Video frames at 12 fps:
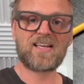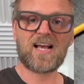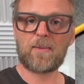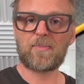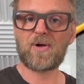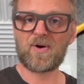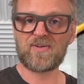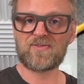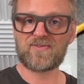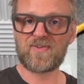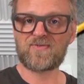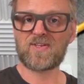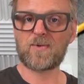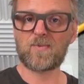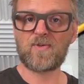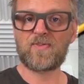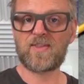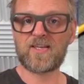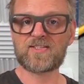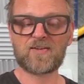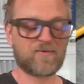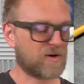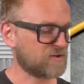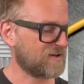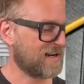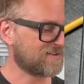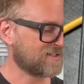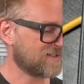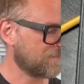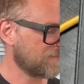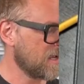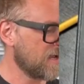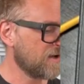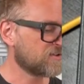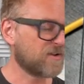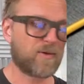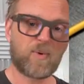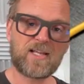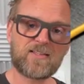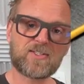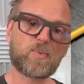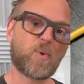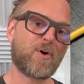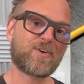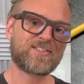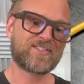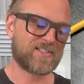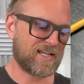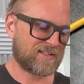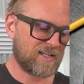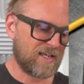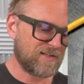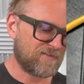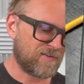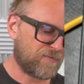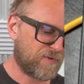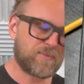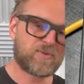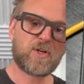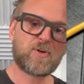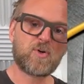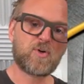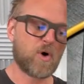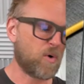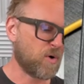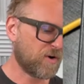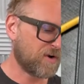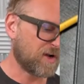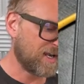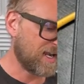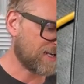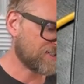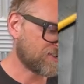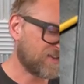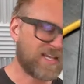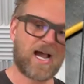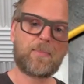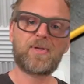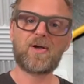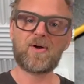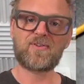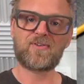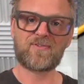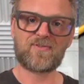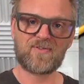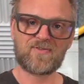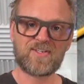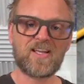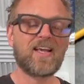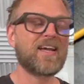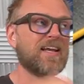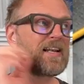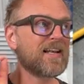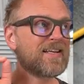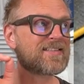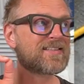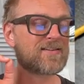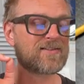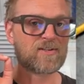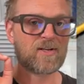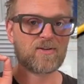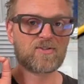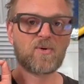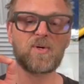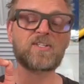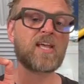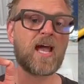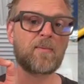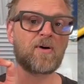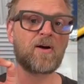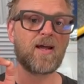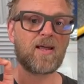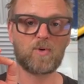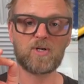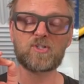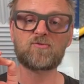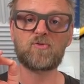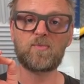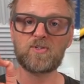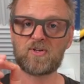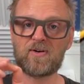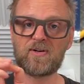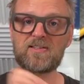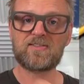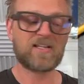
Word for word: the ARRI with this functionality. So the way this works is that the Frame Shot Uno connects to the ARRI. It listens to which camera and which group is currently